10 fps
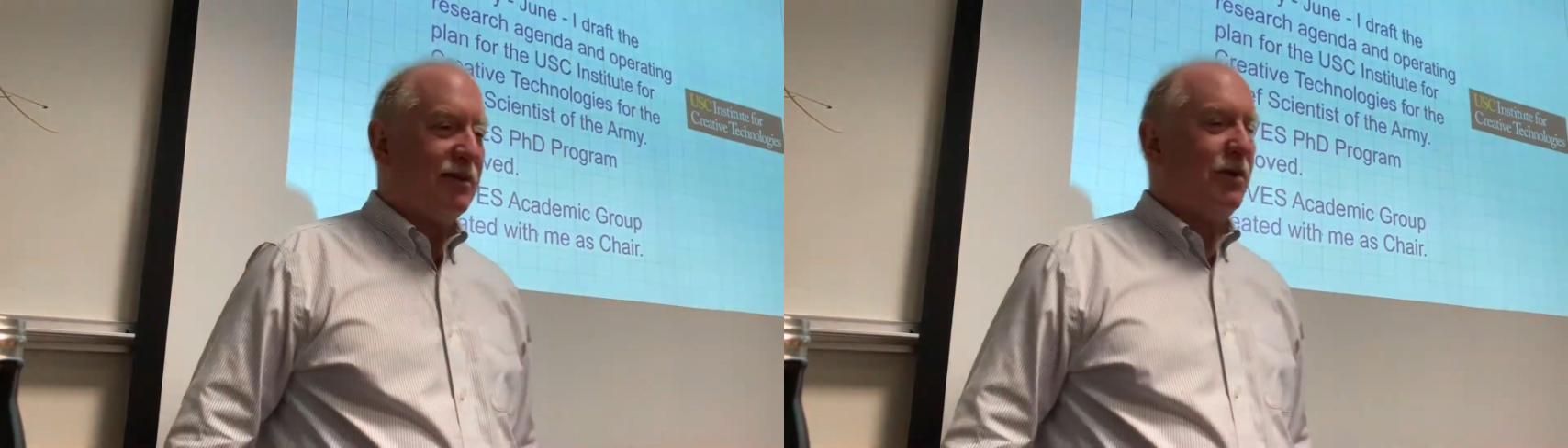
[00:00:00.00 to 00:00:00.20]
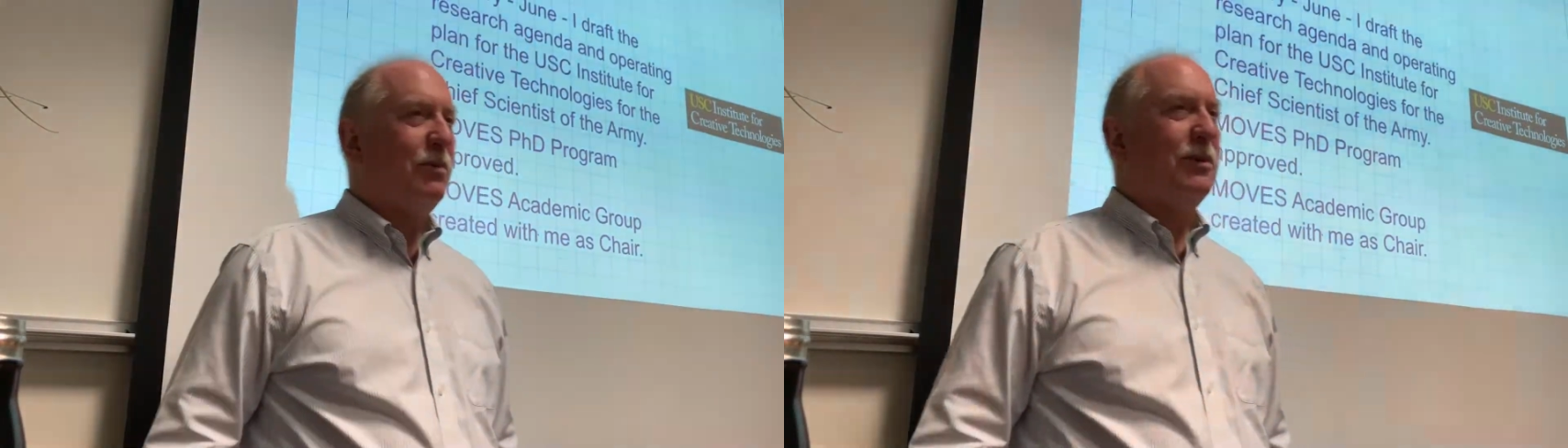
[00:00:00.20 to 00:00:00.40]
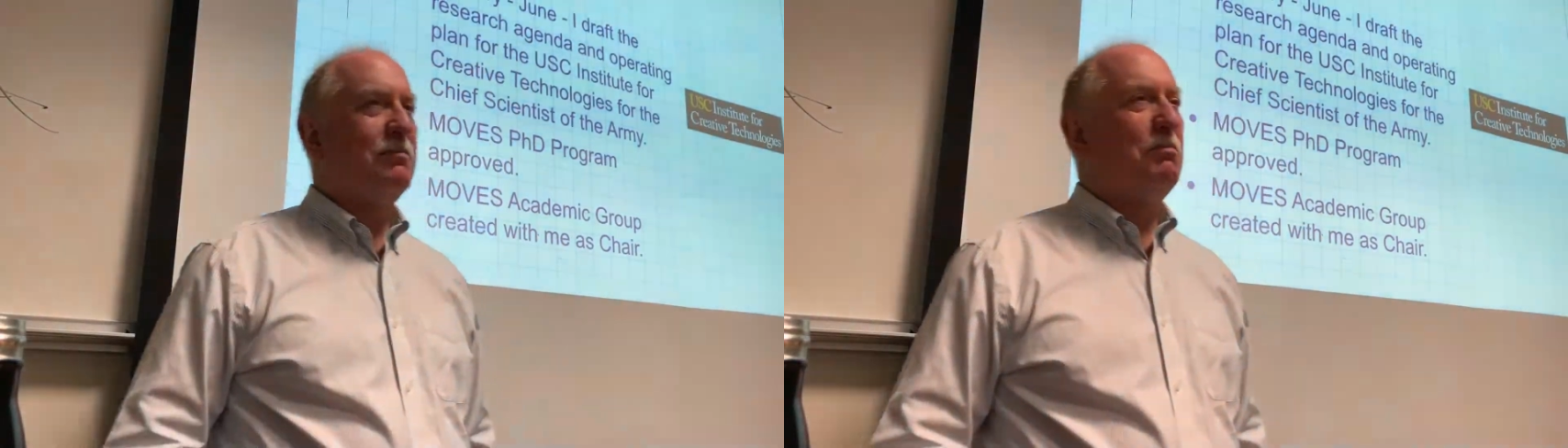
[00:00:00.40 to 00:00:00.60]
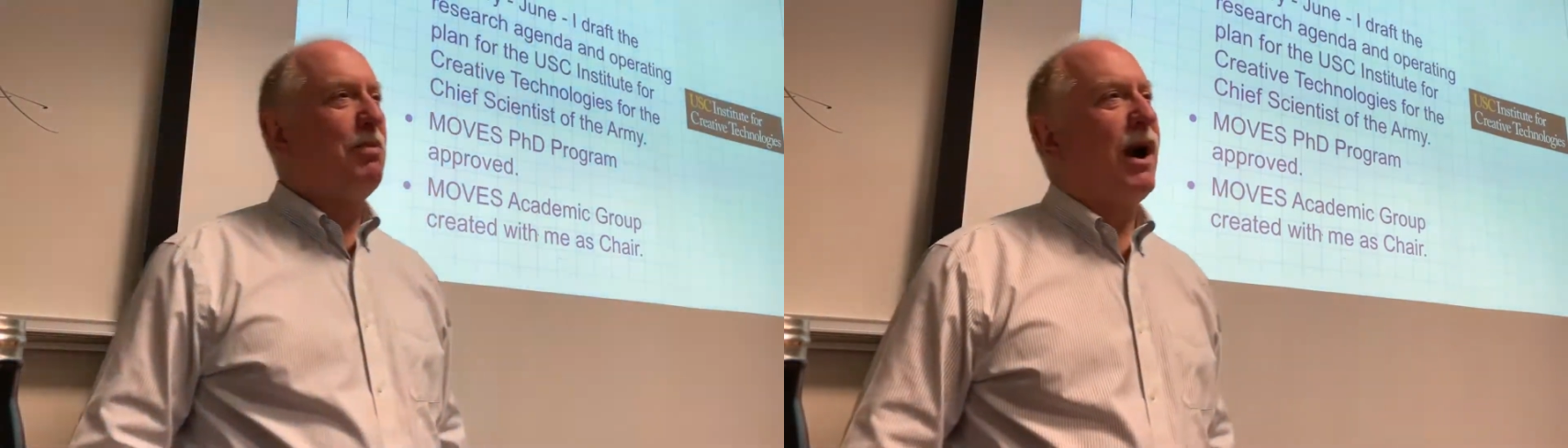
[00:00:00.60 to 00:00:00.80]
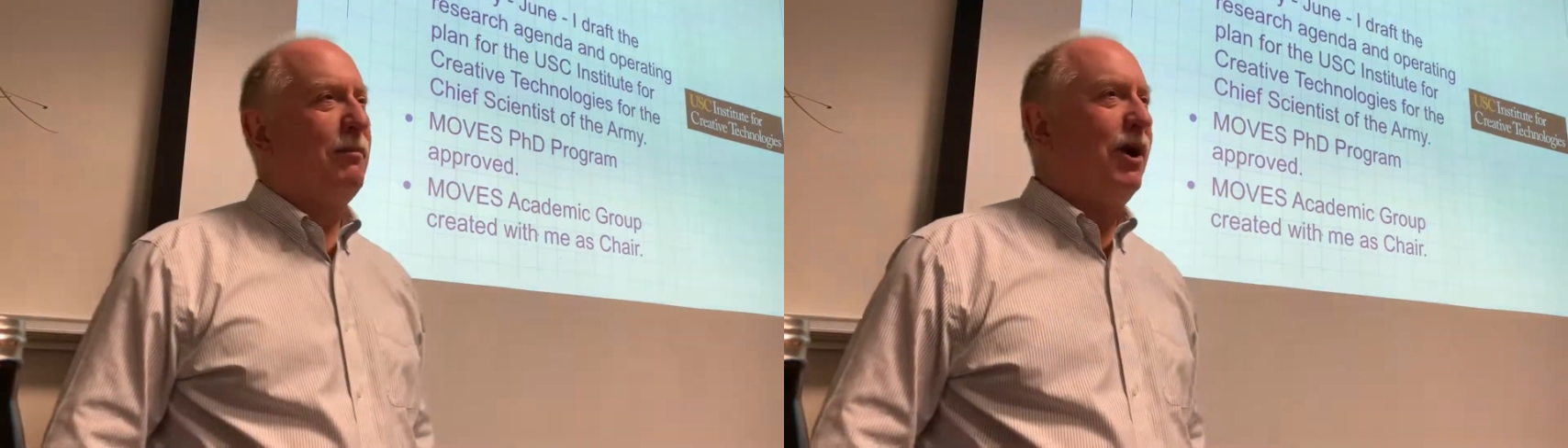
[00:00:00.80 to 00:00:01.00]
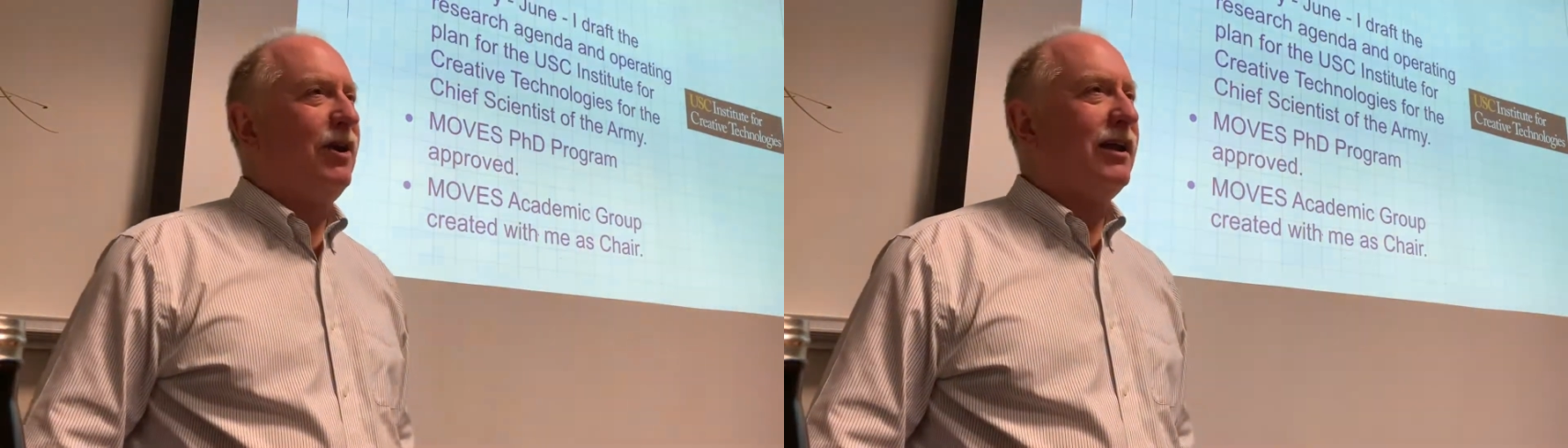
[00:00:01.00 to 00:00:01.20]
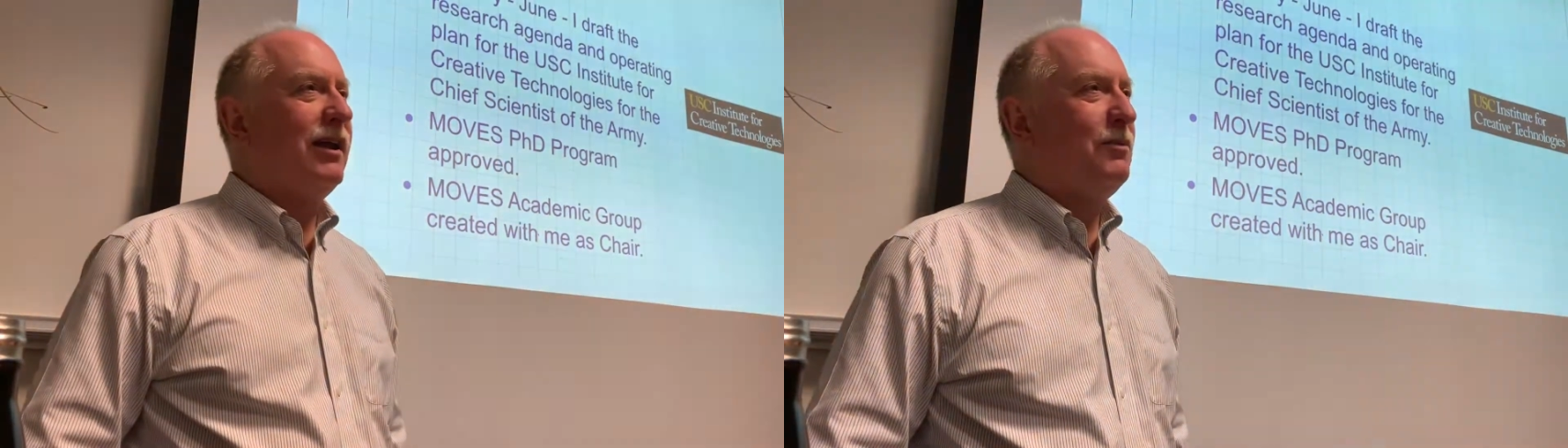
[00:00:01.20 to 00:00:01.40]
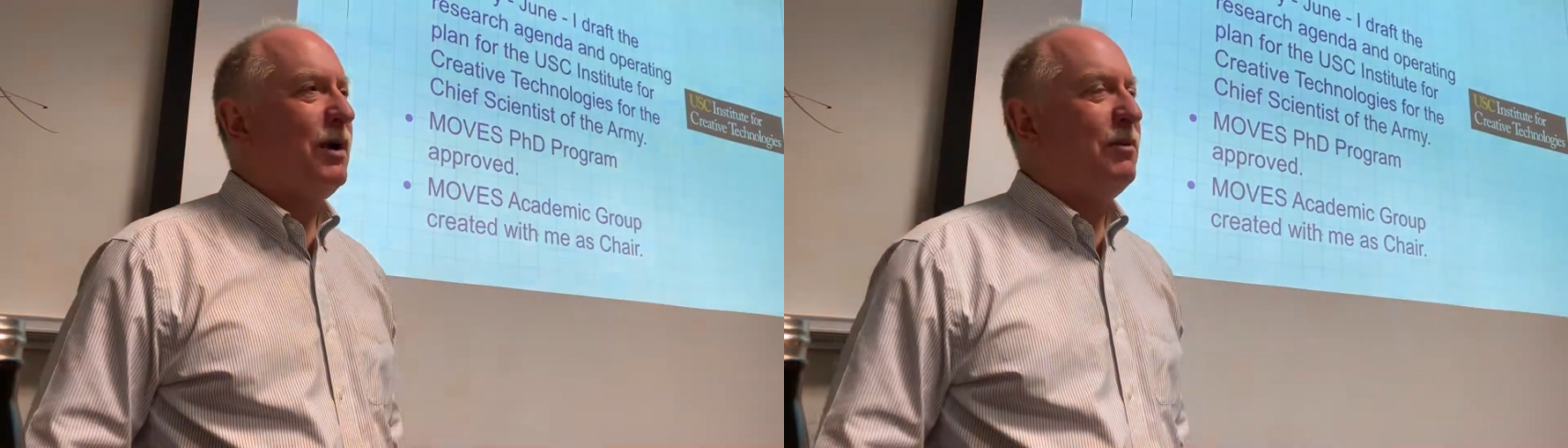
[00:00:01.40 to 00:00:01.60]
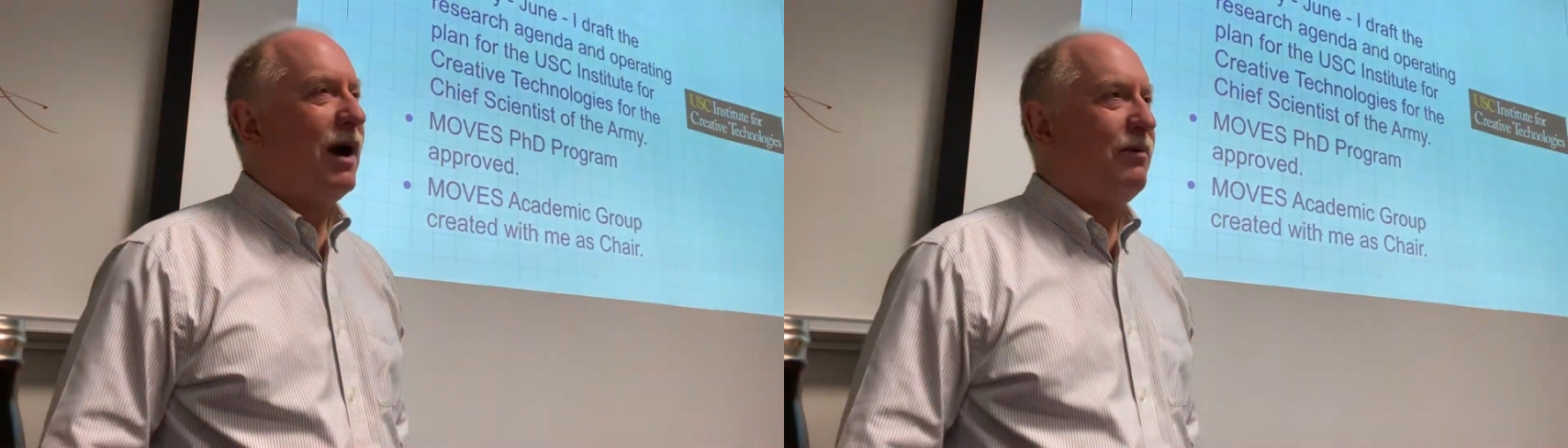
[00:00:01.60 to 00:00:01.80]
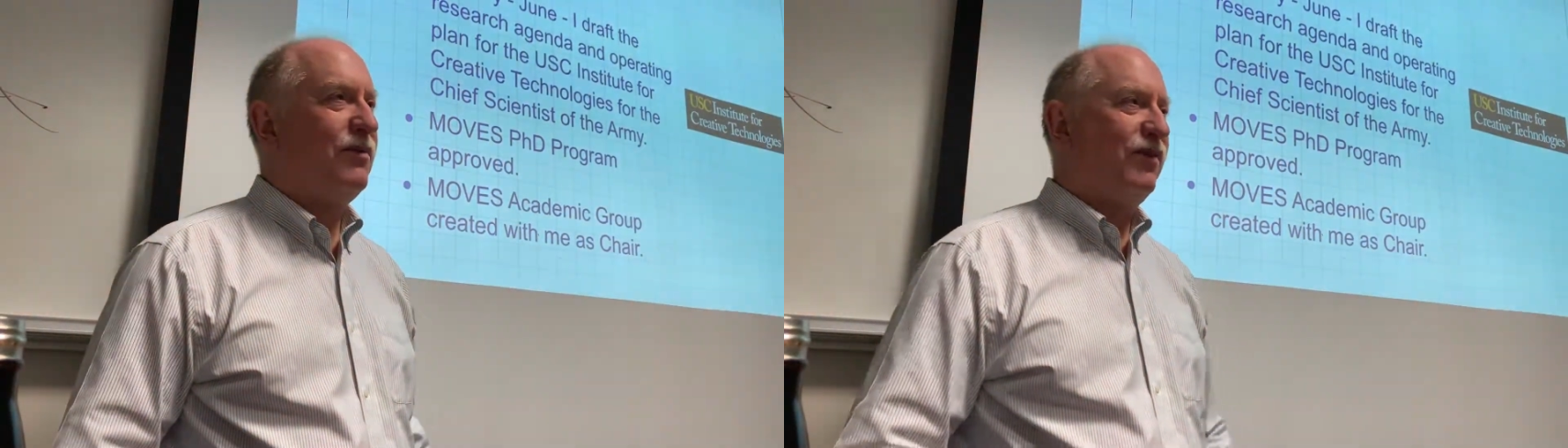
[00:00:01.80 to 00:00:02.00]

I would